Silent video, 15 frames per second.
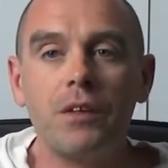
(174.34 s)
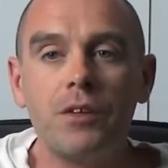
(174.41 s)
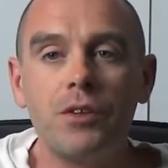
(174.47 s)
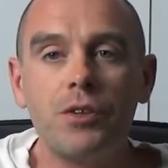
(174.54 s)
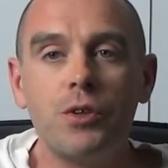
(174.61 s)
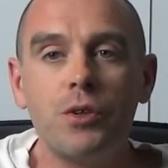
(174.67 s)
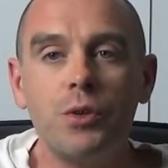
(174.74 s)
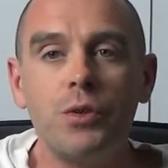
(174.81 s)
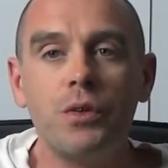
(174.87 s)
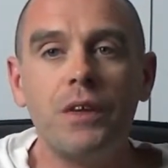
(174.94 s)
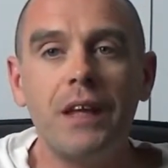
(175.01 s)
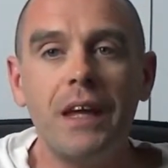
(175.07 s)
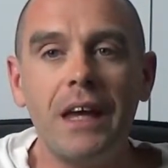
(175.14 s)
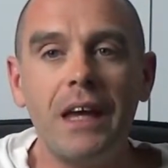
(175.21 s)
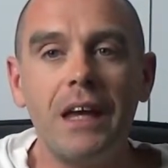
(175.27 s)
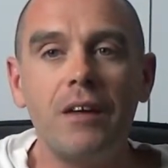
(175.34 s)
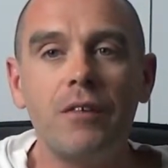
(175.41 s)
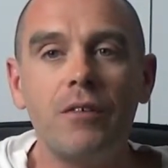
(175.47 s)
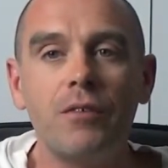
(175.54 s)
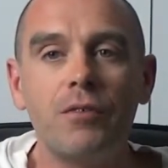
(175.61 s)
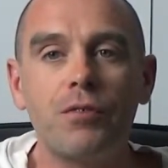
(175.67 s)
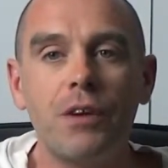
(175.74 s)
to their
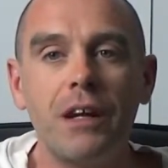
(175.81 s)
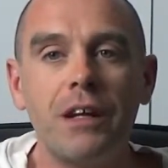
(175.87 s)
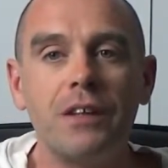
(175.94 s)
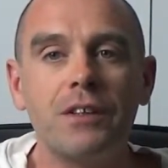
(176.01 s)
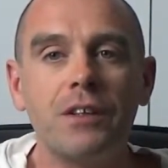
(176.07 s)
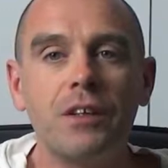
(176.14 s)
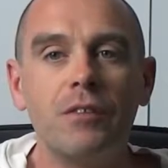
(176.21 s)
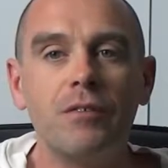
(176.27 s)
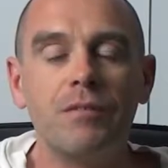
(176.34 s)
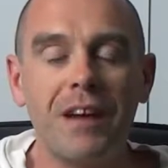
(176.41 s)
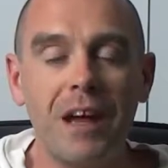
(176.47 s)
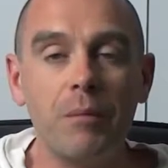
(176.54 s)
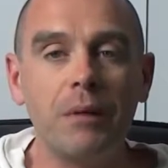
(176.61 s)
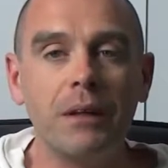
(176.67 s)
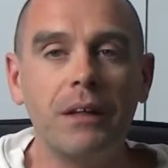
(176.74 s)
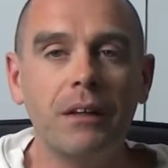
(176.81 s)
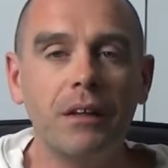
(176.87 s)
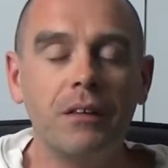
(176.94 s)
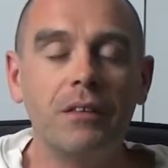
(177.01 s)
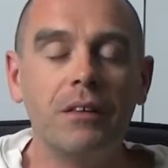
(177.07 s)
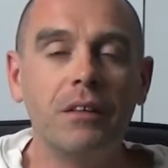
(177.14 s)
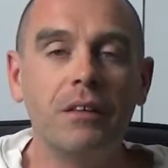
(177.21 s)
friends and family
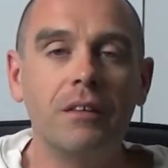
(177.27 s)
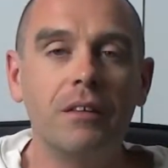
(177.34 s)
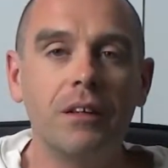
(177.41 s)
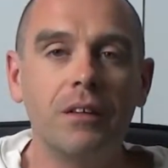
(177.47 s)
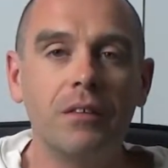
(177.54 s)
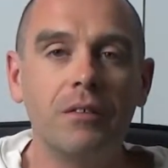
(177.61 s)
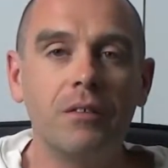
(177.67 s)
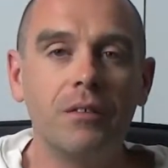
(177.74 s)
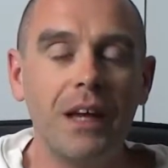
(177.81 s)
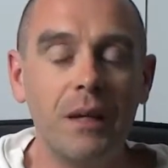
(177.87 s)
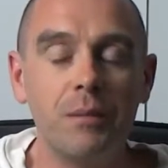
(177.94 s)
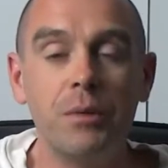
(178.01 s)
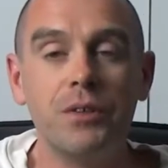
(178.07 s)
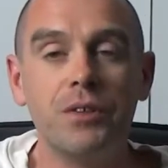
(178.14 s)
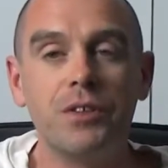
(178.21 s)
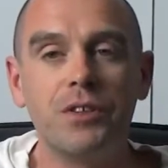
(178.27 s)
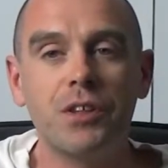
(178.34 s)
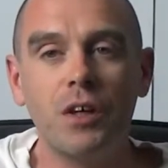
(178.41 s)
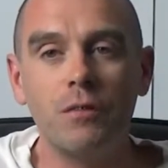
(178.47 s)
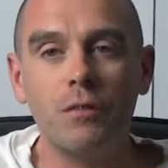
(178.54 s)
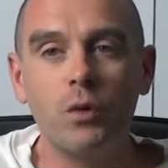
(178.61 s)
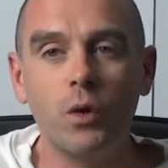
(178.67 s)
and neighbours and
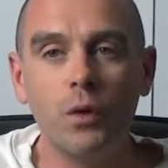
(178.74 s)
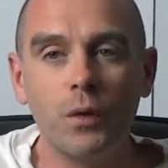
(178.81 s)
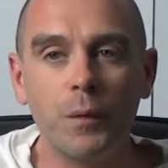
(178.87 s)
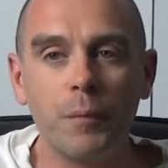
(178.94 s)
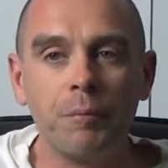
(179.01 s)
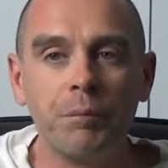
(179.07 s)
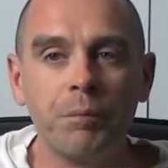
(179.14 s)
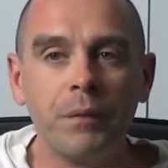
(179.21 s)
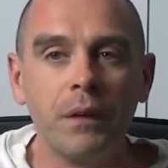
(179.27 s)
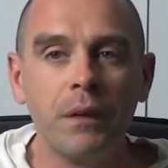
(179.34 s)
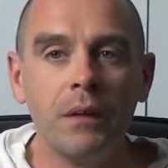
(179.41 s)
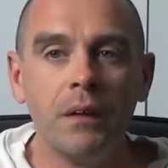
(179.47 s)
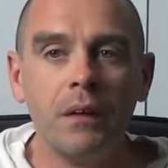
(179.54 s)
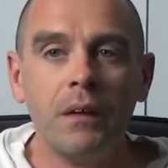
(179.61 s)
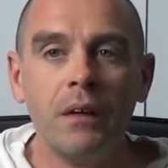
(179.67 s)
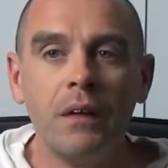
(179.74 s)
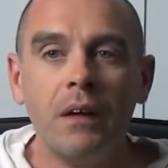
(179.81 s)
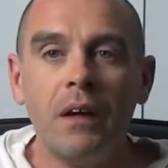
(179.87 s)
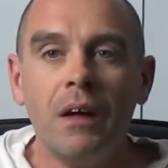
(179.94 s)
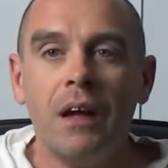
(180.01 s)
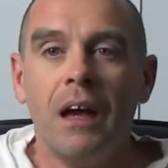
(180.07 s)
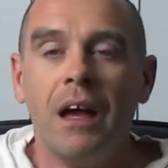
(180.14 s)
so forth.
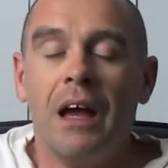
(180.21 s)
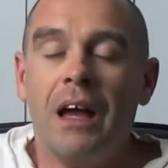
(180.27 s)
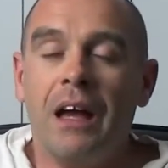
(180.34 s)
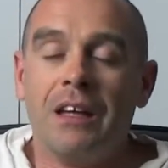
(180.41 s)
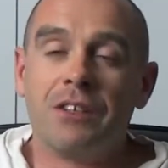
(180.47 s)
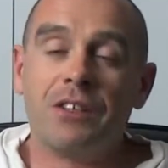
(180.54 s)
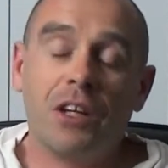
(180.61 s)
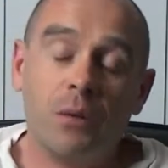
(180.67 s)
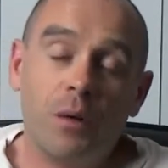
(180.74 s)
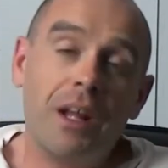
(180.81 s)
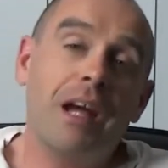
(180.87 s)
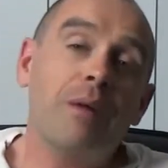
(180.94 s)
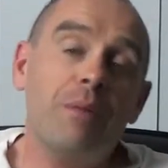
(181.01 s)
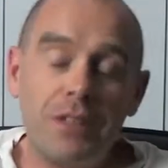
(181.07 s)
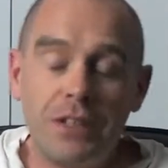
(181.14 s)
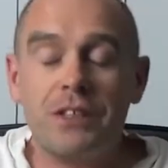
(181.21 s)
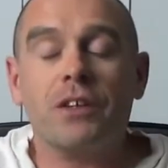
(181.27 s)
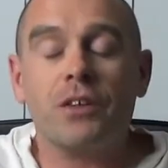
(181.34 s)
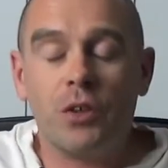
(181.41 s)
So what happens is, of